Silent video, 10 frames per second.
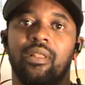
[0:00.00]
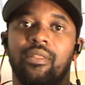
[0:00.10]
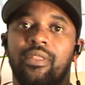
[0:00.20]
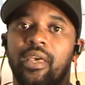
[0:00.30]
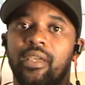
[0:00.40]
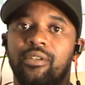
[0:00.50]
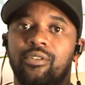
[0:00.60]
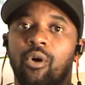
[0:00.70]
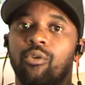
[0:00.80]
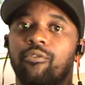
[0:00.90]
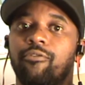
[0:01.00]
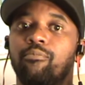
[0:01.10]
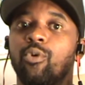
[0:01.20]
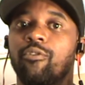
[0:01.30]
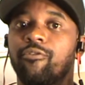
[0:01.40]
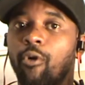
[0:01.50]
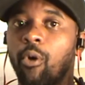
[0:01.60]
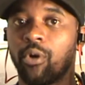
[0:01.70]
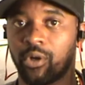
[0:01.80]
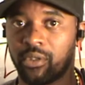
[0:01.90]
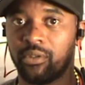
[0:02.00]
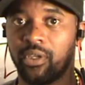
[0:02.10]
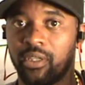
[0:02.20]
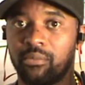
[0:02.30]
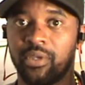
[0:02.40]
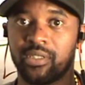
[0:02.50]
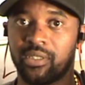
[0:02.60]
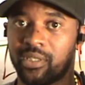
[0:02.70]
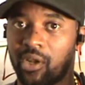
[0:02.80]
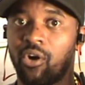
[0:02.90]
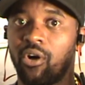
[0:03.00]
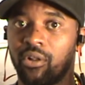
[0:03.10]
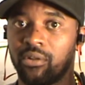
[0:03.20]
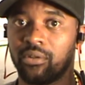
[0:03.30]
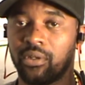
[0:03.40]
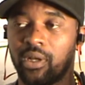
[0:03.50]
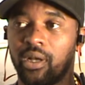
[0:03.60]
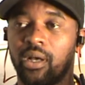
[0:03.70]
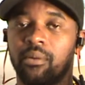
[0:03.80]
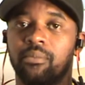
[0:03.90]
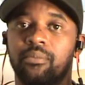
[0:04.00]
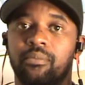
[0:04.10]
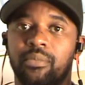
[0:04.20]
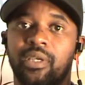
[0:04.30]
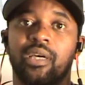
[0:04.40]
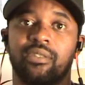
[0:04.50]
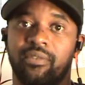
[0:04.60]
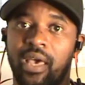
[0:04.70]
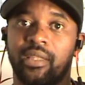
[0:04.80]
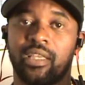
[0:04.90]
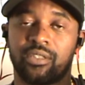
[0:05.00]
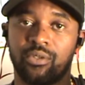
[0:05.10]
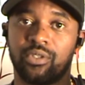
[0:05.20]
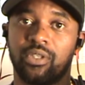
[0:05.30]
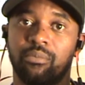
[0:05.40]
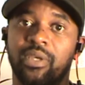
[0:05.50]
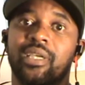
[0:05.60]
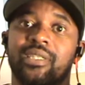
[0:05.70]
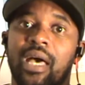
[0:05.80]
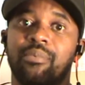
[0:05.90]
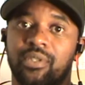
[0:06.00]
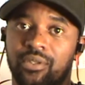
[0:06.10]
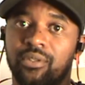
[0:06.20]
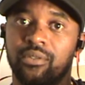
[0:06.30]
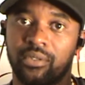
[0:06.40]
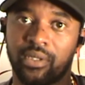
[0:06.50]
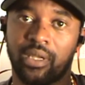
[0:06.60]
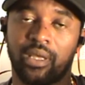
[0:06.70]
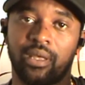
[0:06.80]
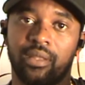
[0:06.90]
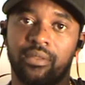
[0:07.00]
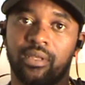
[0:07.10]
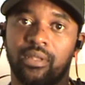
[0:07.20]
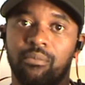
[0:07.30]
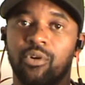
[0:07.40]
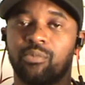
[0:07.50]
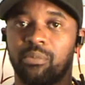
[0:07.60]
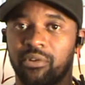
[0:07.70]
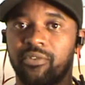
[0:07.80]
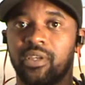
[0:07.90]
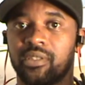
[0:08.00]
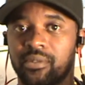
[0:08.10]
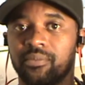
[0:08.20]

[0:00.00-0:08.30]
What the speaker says: they don't move forward in business at all because of that. That's usually the biggest obstacle. I think that most people face.